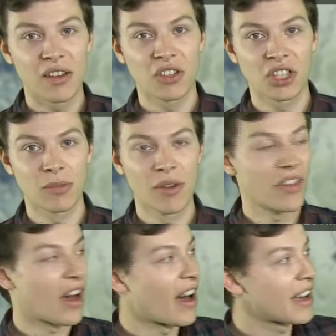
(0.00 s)
some of
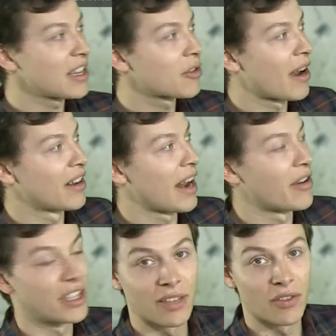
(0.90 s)
the high ground
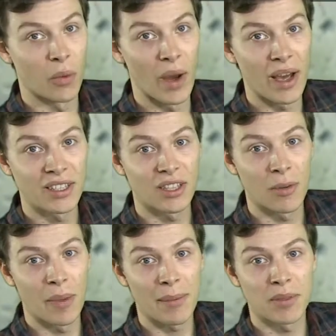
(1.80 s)
areas of the west,
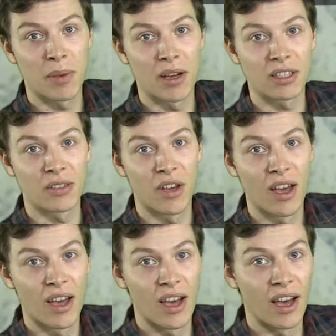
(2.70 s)
so perhaps parts of
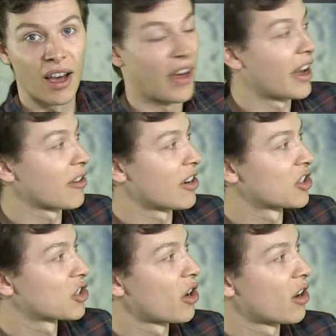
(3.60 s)
the high ground of
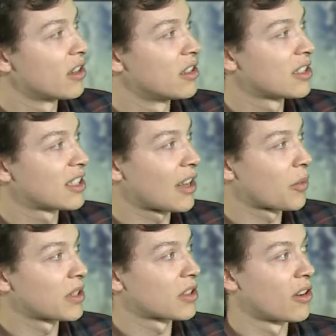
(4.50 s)
Scotland,
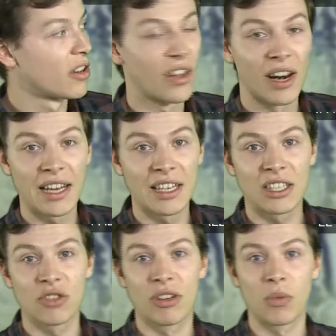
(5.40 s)
southwest Scotland, the Lake
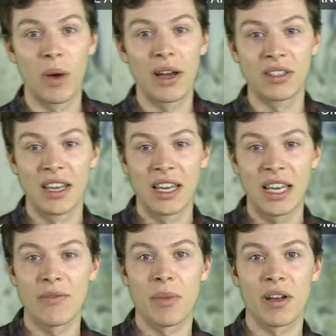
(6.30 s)
District, Wales,
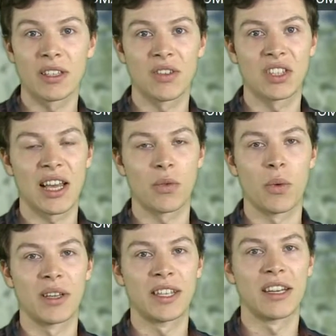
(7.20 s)
even parts of
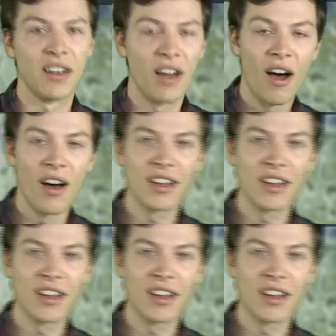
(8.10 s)
southwest England are